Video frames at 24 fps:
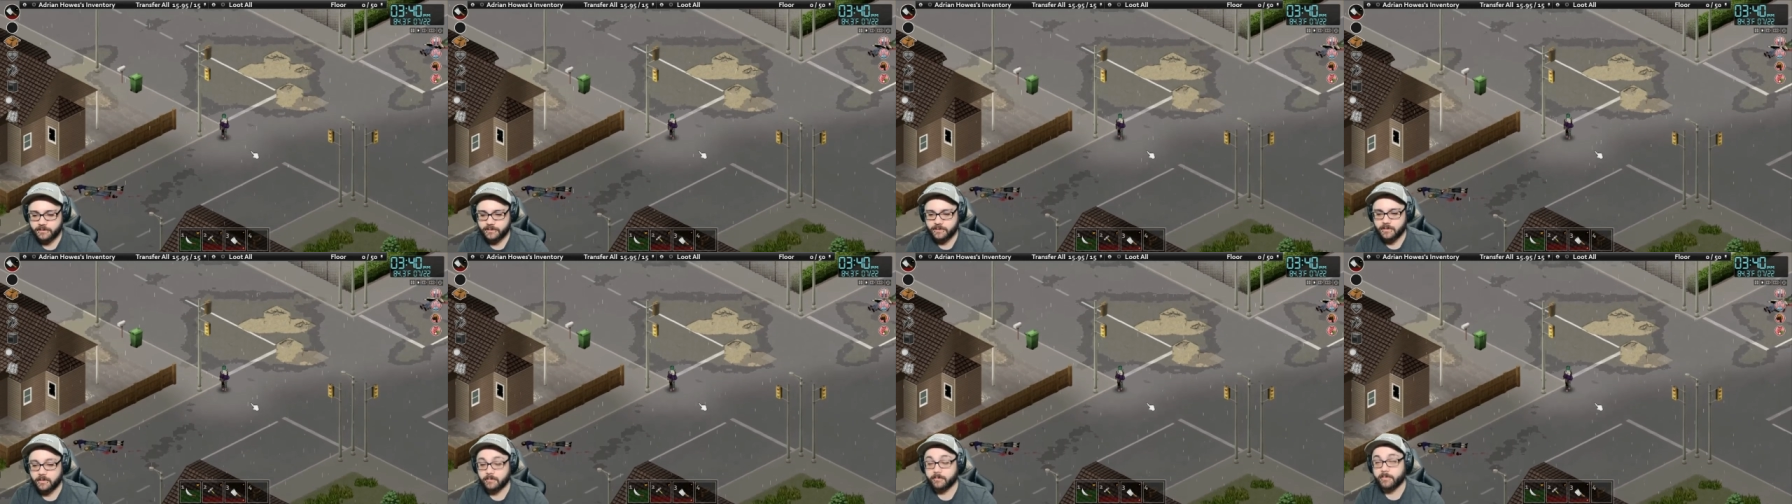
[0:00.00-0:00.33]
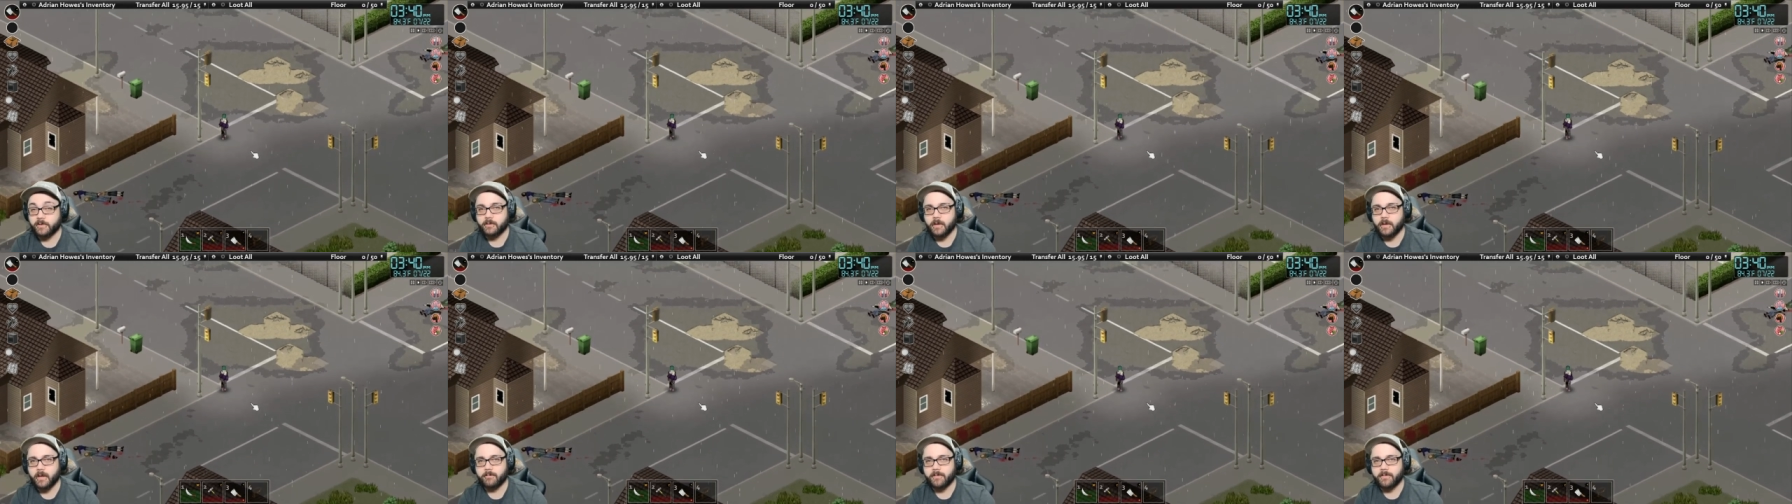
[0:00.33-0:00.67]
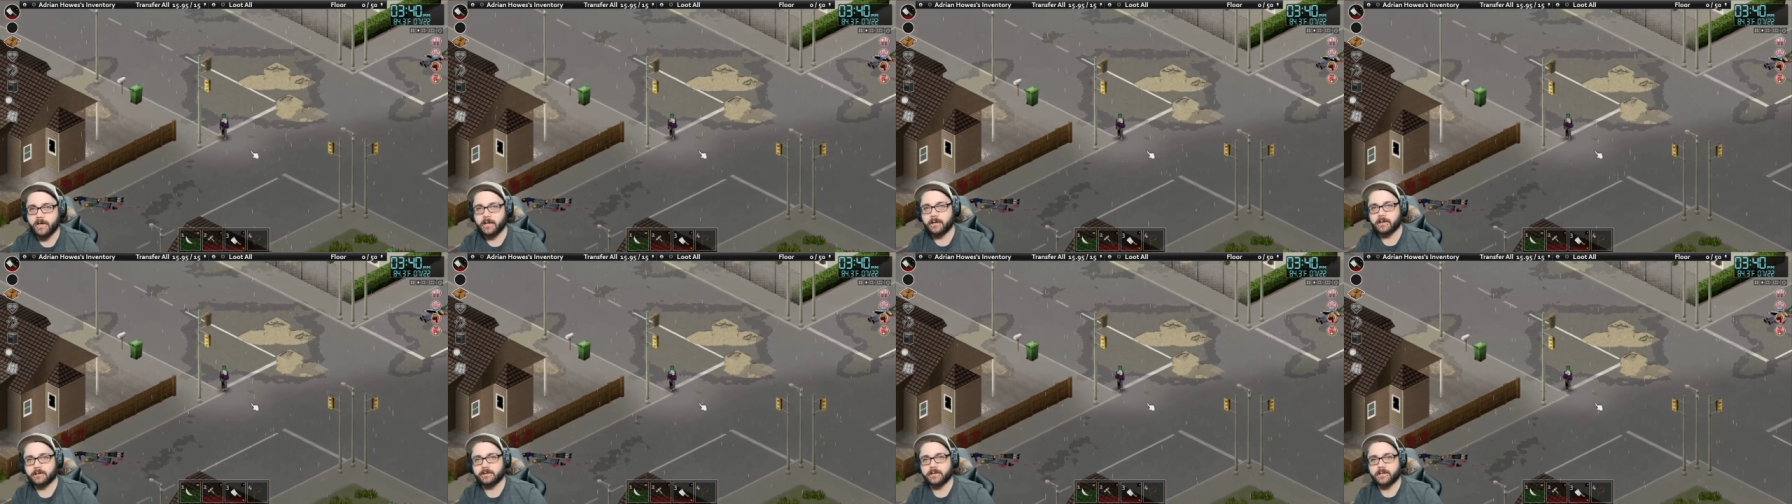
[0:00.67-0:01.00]
So I'll be right
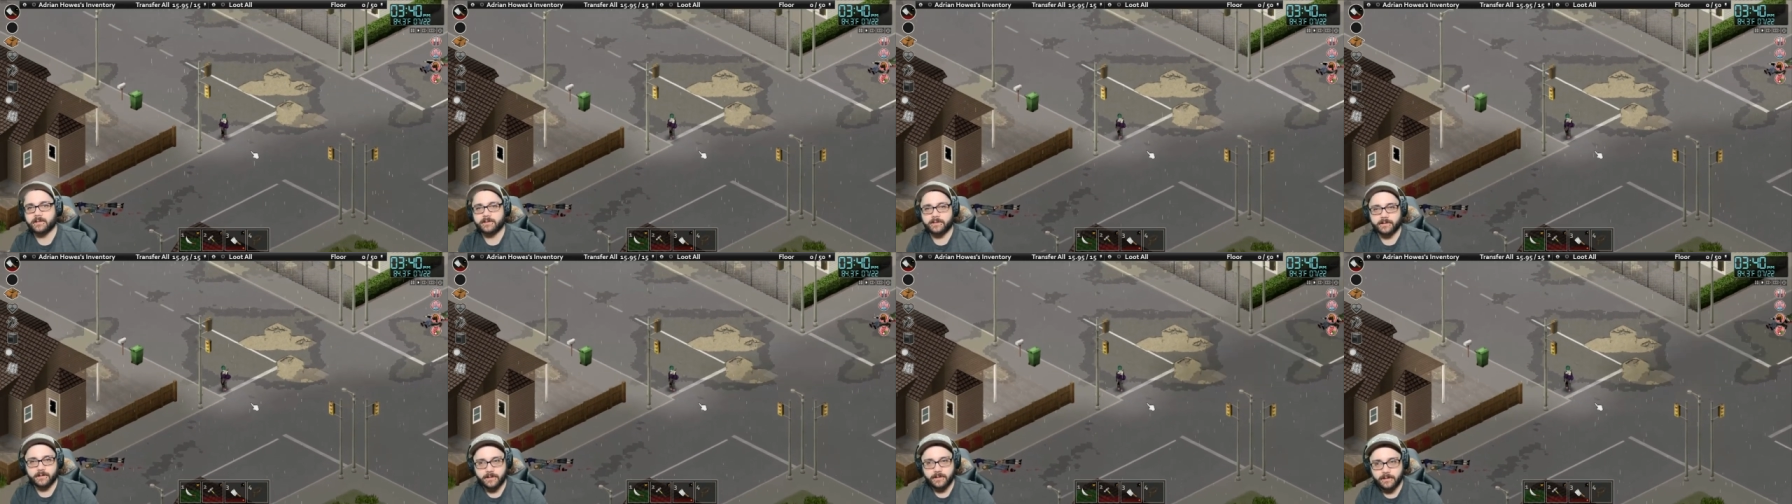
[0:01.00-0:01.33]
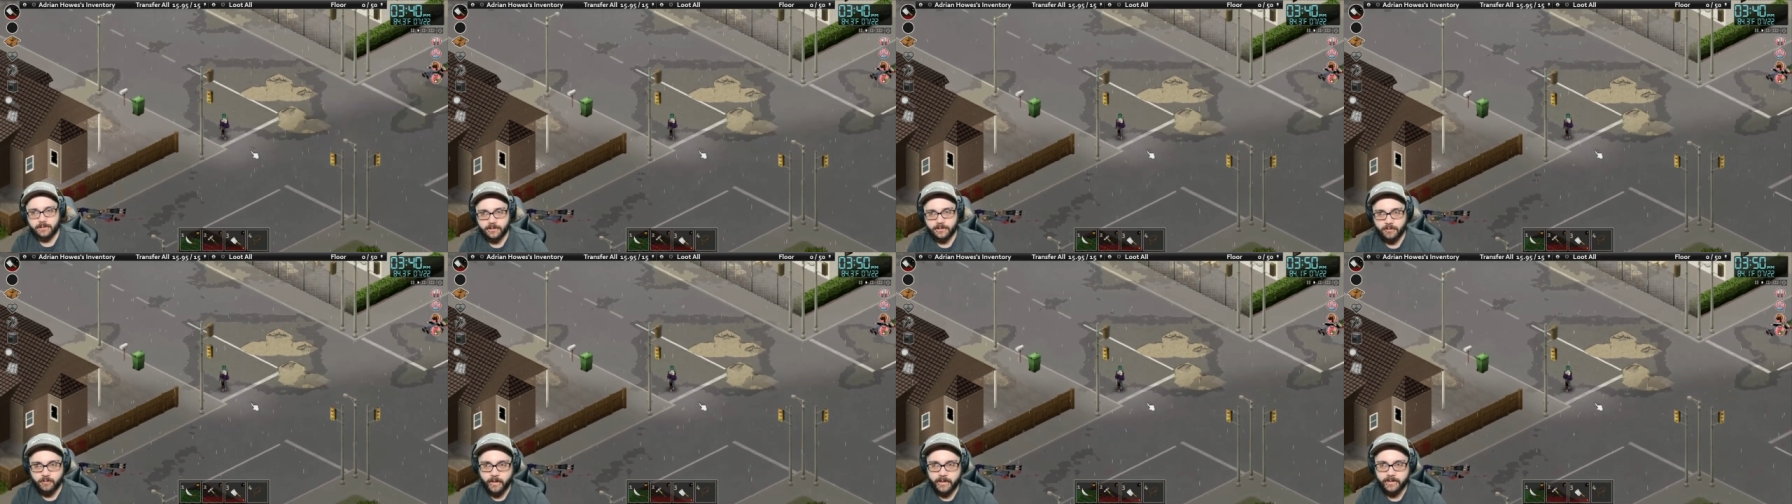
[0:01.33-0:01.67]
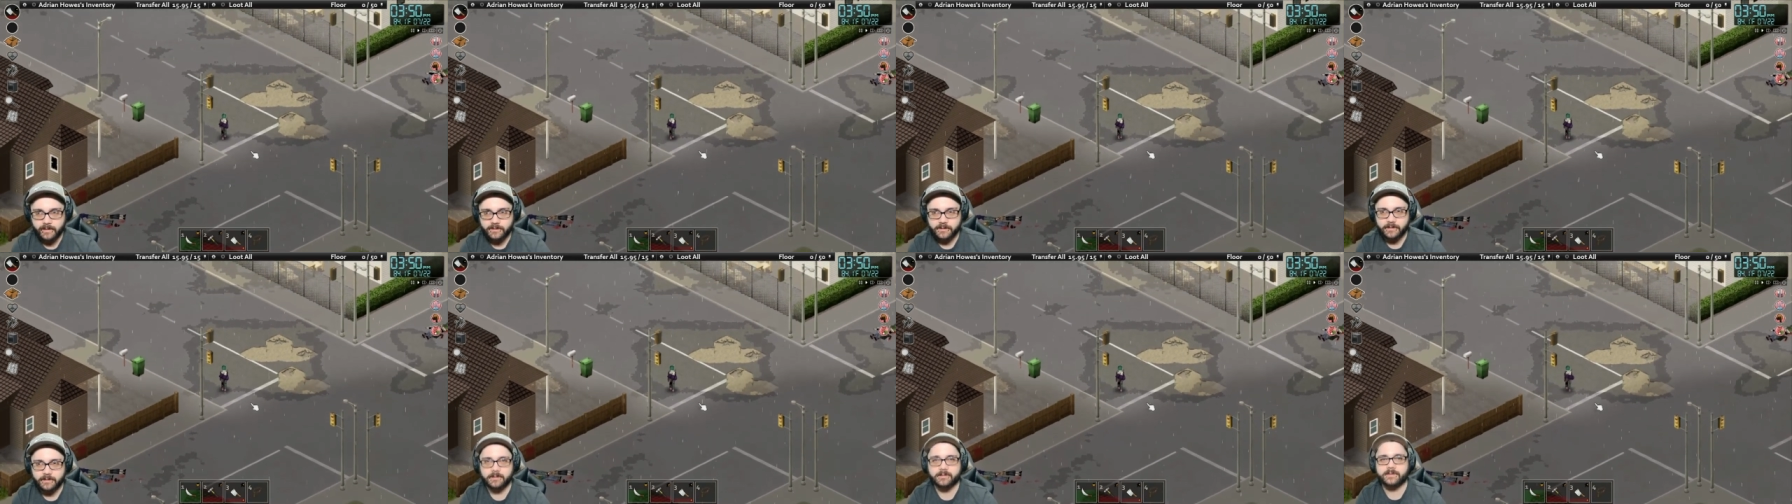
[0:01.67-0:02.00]
back. Unless it gets
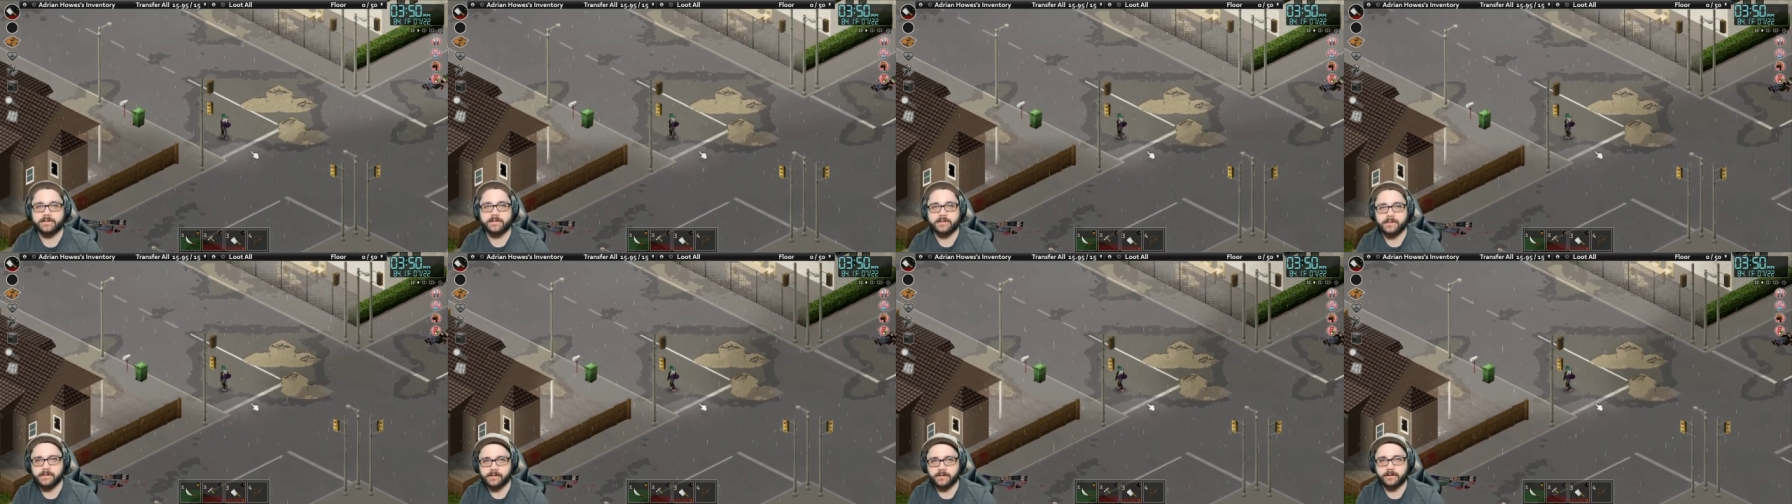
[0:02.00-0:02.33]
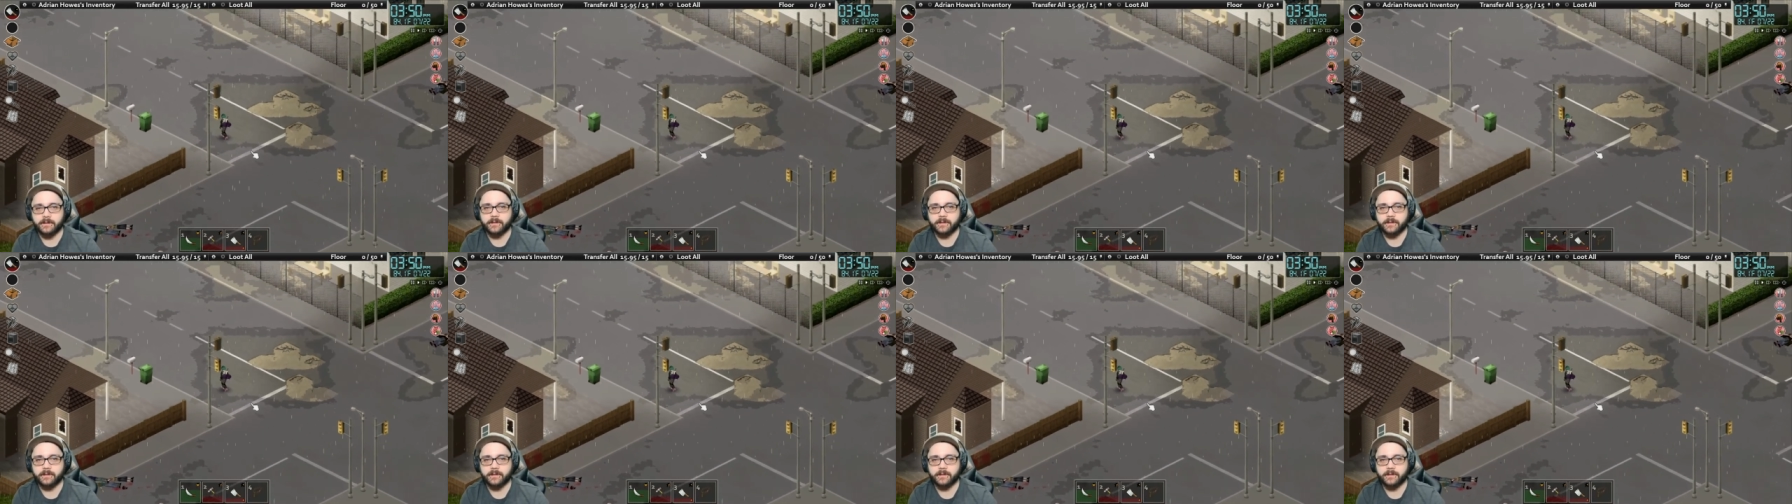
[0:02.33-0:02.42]
crazy, I'll see you